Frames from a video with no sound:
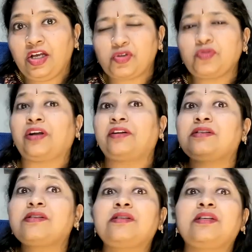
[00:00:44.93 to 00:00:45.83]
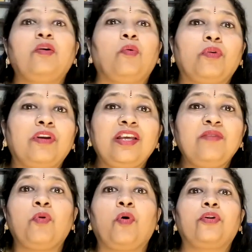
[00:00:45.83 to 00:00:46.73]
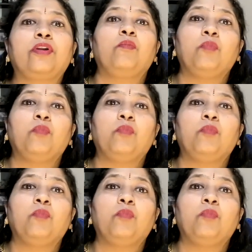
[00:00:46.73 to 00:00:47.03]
So, that is the only model